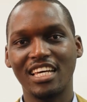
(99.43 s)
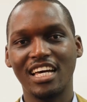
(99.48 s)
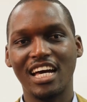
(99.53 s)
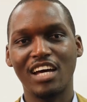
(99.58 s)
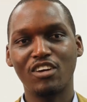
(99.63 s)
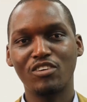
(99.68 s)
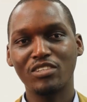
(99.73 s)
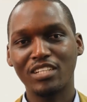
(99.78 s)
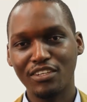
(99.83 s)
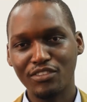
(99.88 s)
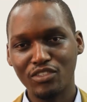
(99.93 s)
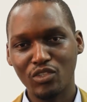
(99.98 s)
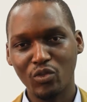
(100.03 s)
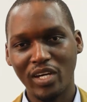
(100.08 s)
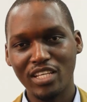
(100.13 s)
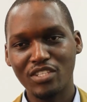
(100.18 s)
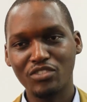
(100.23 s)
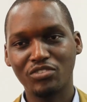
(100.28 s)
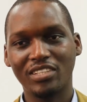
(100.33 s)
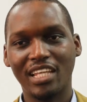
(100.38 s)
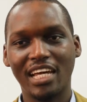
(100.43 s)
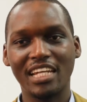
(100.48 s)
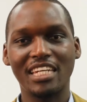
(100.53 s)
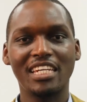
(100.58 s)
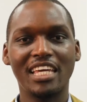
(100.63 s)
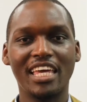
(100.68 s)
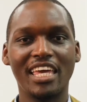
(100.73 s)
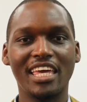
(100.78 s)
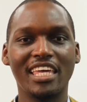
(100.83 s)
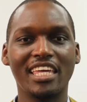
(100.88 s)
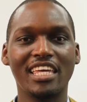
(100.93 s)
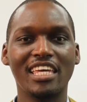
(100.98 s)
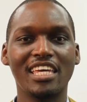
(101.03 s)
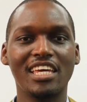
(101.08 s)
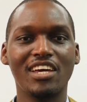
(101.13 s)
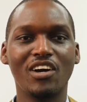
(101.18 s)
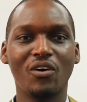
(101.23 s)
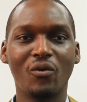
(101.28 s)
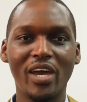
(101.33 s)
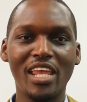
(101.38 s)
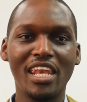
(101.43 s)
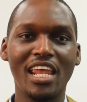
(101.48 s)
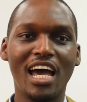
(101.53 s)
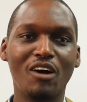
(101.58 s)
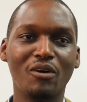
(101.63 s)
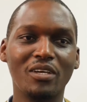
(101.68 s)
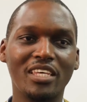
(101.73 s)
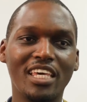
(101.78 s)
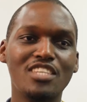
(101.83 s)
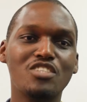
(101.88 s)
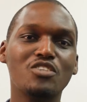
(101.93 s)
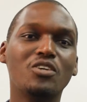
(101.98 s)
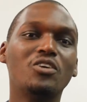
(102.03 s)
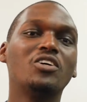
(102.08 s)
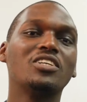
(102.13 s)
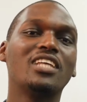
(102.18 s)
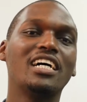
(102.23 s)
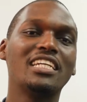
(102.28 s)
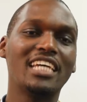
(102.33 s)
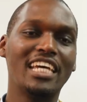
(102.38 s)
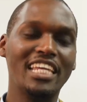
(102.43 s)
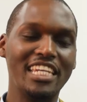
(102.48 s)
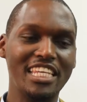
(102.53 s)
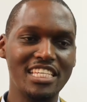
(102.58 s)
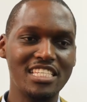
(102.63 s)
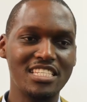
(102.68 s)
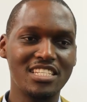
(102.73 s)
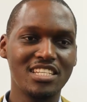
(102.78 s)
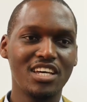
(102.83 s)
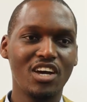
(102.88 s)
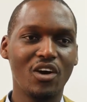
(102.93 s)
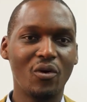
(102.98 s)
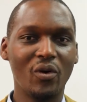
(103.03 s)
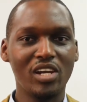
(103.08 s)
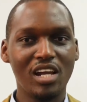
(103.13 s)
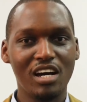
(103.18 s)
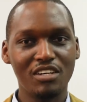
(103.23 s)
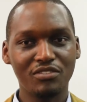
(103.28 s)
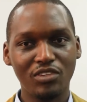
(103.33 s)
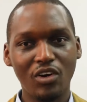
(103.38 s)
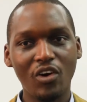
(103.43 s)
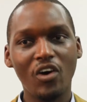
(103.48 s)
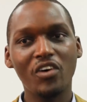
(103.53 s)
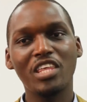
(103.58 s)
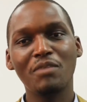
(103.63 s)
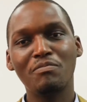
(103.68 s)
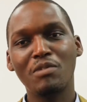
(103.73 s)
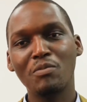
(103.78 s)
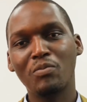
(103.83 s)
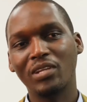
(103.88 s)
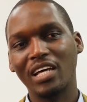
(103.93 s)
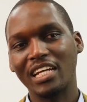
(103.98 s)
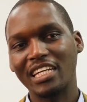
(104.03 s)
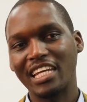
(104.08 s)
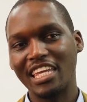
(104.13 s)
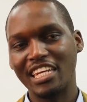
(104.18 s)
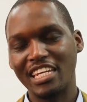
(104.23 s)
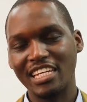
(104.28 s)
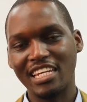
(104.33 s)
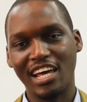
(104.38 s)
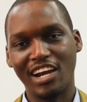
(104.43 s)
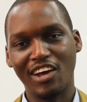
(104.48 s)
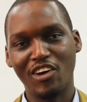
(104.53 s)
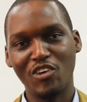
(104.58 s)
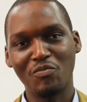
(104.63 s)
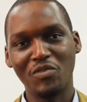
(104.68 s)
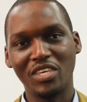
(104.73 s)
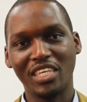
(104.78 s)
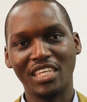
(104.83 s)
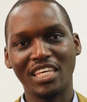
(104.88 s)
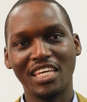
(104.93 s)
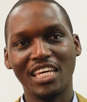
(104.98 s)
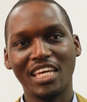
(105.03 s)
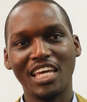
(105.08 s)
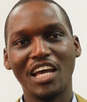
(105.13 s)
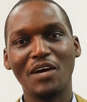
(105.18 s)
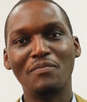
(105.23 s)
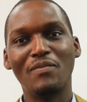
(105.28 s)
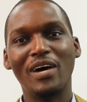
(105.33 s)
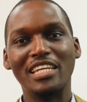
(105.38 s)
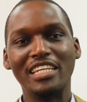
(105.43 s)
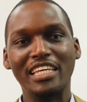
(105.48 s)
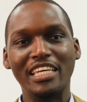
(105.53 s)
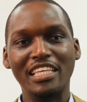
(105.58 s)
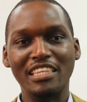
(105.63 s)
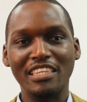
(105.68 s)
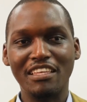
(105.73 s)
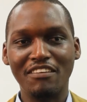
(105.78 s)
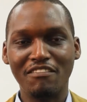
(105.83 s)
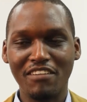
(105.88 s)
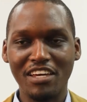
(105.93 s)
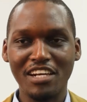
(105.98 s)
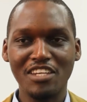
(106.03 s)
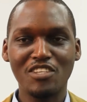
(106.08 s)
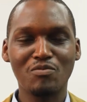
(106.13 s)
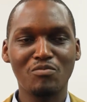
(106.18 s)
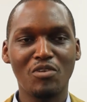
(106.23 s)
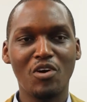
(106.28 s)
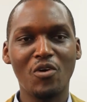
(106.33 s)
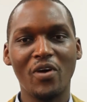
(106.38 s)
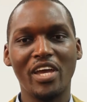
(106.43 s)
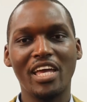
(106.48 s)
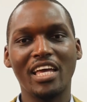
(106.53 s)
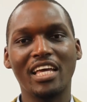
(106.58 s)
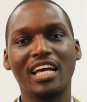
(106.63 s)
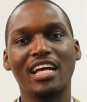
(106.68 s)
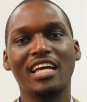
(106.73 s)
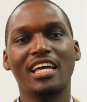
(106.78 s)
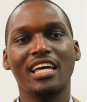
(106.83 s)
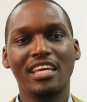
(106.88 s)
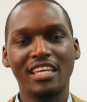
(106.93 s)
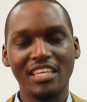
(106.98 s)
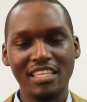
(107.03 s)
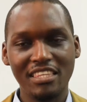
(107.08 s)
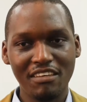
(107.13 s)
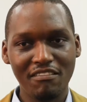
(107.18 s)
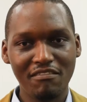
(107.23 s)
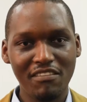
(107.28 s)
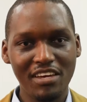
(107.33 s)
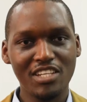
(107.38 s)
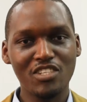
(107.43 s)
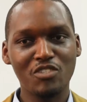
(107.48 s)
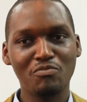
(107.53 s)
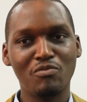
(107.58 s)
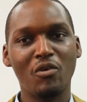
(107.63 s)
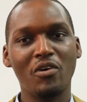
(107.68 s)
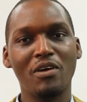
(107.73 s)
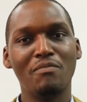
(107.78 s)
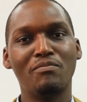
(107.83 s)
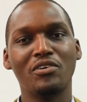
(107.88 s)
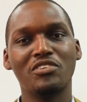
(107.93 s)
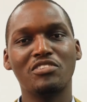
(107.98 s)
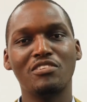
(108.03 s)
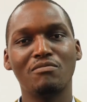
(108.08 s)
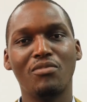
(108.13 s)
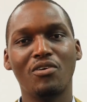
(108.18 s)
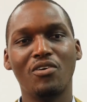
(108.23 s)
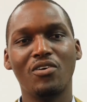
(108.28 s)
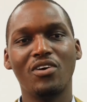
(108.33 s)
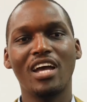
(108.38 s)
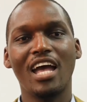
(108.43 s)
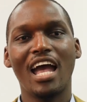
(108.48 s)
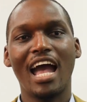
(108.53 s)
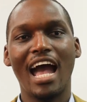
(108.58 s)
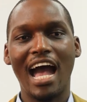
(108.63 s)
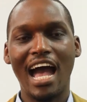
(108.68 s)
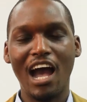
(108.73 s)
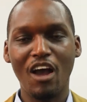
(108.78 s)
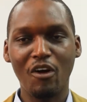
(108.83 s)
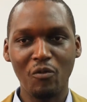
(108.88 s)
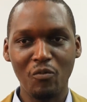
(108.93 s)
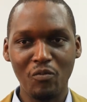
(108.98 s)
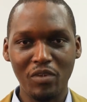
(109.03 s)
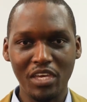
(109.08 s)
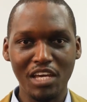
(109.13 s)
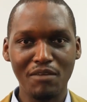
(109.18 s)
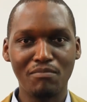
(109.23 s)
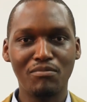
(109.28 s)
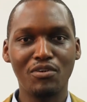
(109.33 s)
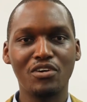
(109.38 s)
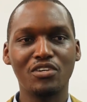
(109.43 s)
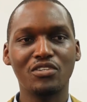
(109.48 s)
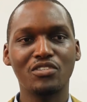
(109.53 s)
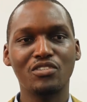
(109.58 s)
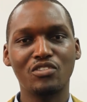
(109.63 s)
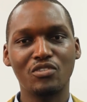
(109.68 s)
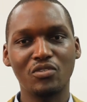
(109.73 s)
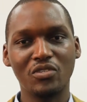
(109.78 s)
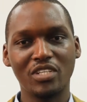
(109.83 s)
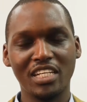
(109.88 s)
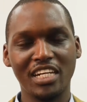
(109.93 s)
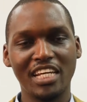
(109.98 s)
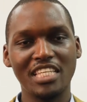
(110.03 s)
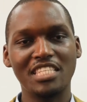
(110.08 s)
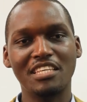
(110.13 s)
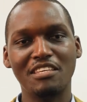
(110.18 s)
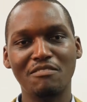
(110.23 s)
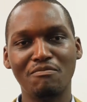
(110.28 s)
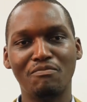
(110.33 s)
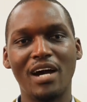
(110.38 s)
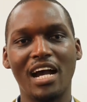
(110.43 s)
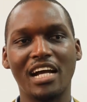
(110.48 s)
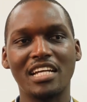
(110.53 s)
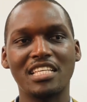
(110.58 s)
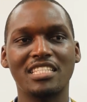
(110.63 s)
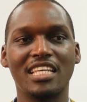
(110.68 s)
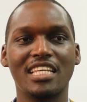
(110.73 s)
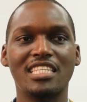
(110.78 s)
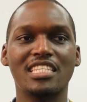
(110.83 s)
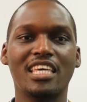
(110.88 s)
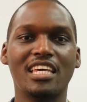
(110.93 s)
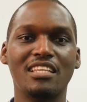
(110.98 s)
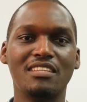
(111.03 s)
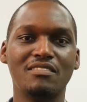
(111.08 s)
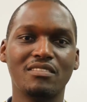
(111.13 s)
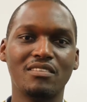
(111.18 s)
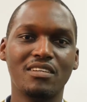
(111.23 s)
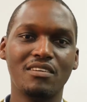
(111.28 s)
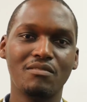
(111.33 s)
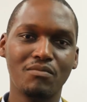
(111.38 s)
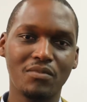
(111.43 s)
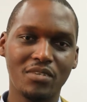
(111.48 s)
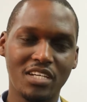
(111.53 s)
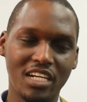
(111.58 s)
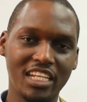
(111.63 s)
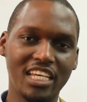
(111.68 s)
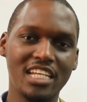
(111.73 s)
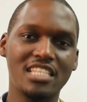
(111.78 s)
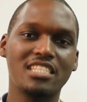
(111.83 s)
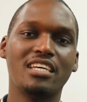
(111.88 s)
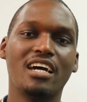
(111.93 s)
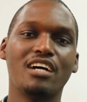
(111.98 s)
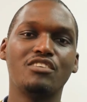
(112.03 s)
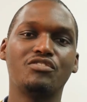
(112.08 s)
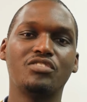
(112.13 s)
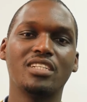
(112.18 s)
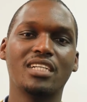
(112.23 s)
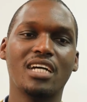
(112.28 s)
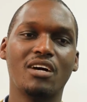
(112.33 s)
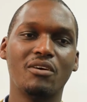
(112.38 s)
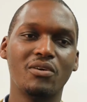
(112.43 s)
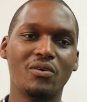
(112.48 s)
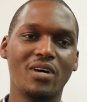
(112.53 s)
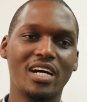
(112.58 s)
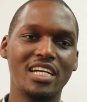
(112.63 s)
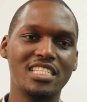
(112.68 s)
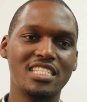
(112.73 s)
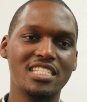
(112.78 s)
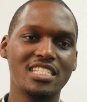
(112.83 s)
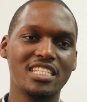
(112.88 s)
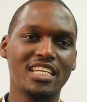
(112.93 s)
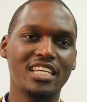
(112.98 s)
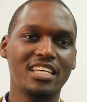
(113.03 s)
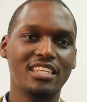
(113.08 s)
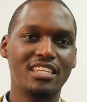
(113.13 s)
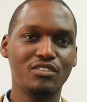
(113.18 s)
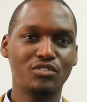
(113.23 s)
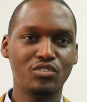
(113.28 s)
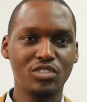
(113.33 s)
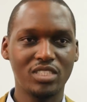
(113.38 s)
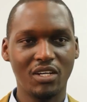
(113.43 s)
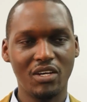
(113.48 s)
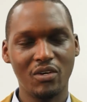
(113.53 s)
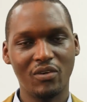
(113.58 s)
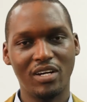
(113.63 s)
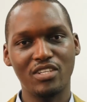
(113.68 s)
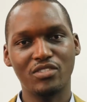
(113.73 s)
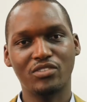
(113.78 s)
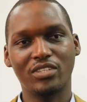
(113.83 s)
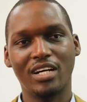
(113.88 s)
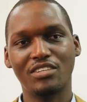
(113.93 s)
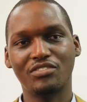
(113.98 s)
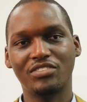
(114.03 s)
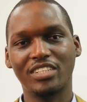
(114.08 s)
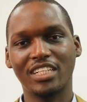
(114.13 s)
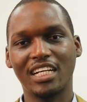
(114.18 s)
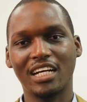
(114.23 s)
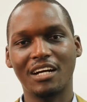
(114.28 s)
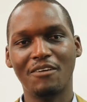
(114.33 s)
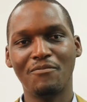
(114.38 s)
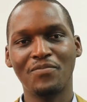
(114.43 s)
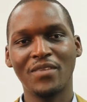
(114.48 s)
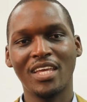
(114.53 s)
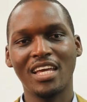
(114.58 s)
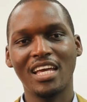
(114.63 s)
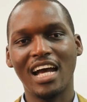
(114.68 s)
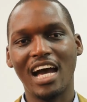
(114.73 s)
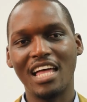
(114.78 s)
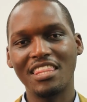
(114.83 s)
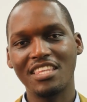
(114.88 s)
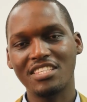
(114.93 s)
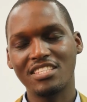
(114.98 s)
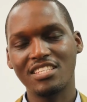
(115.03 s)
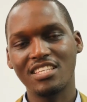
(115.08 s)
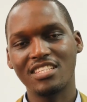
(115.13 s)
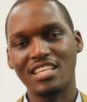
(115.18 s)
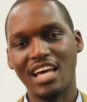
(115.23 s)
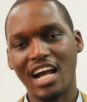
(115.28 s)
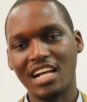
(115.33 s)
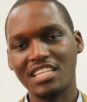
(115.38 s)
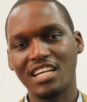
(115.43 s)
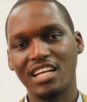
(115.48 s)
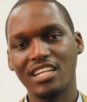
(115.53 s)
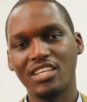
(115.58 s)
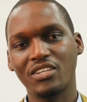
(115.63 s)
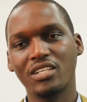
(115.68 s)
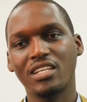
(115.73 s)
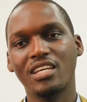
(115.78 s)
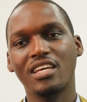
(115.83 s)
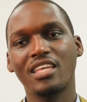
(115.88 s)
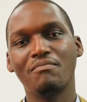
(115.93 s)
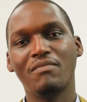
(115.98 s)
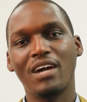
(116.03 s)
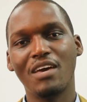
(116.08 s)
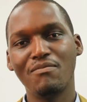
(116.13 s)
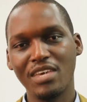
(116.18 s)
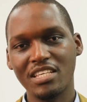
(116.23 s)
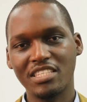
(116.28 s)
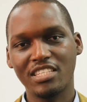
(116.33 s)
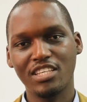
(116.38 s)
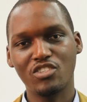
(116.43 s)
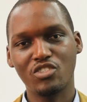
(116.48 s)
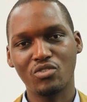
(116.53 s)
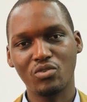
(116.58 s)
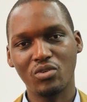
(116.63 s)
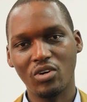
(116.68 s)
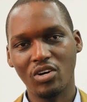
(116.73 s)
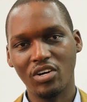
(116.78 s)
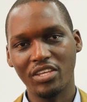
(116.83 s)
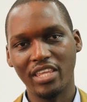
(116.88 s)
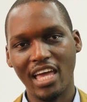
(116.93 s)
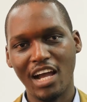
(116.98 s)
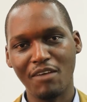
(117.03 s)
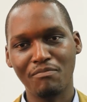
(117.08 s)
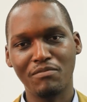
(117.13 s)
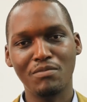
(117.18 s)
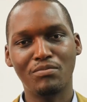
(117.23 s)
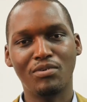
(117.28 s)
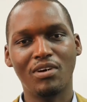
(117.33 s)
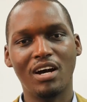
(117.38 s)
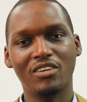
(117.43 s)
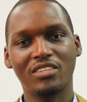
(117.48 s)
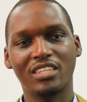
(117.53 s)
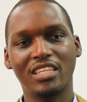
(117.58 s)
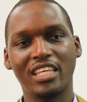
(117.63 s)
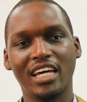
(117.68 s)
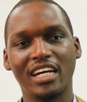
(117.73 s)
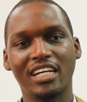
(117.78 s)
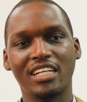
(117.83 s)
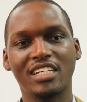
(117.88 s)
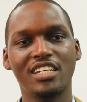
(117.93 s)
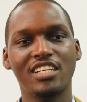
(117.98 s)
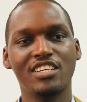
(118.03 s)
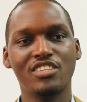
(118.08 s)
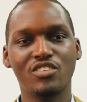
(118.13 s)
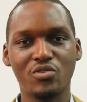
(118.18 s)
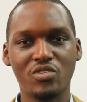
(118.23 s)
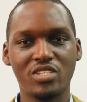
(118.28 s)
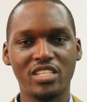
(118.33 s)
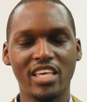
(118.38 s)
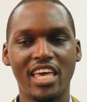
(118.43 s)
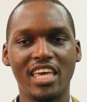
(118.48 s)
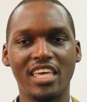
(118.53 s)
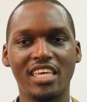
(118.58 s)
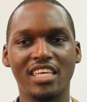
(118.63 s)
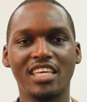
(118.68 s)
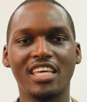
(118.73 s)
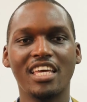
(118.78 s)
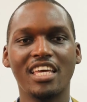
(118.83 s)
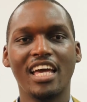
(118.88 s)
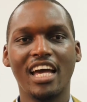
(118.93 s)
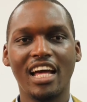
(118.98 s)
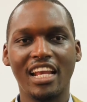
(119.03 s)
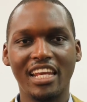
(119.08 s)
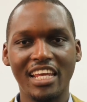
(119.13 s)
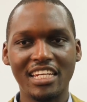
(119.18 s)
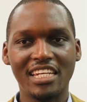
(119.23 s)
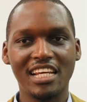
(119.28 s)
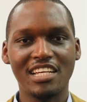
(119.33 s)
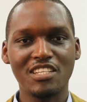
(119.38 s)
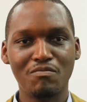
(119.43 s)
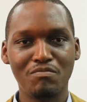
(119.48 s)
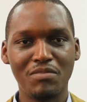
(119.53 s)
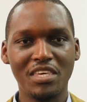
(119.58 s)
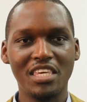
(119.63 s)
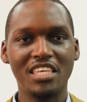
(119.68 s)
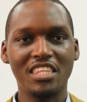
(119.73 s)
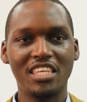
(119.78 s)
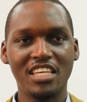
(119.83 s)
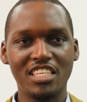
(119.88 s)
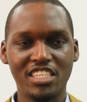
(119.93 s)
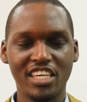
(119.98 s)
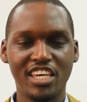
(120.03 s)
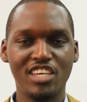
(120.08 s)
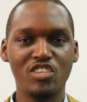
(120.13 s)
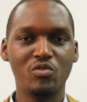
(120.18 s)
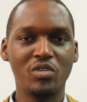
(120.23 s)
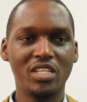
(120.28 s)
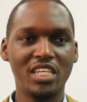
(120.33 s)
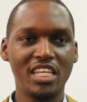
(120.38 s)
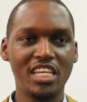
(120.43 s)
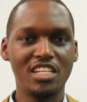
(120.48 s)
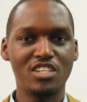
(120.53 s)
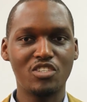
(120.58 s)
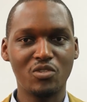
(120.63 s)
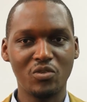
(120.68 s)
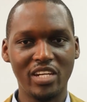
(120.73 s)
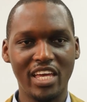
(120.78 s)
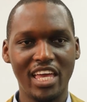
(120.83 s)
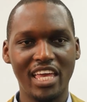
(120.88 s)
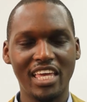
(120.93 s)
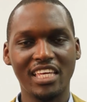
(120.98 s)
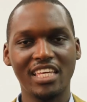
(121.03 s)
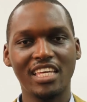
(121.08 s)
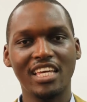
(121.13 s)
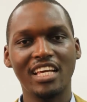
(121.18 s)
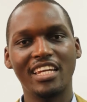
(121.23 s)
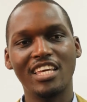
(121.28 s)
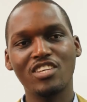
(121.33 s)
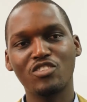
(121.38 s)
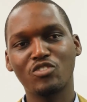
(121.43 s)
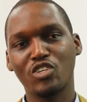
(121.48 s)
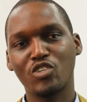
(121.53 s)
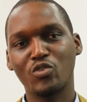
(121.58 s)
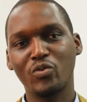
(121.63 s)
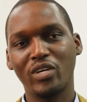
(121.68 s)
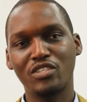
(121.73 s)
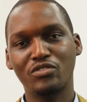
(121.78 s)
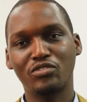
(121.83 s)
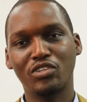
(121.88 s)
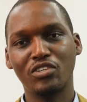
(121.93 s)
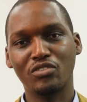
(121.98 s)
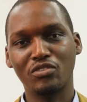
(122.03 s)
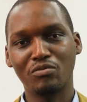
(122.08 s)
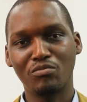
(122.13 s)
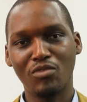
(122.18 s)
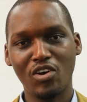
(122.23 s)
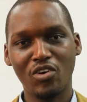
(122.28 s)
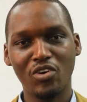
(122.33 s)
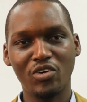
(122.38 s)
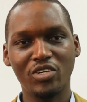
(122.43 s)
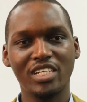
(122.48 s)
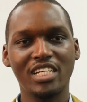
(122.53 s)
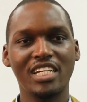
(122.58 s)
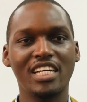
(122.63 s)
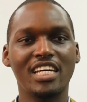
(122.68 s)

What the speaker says: I don't have to wait for that day when I'll get all that I need, when I have all the people that I need around me. But in the very small way, in the very small way possible, I will be able to create impact that can create the Africa we want, the future we want for Africa. And this is actually my message to all the young people out there, to say, let us be the change we need today. Let's not wait for tomorrow.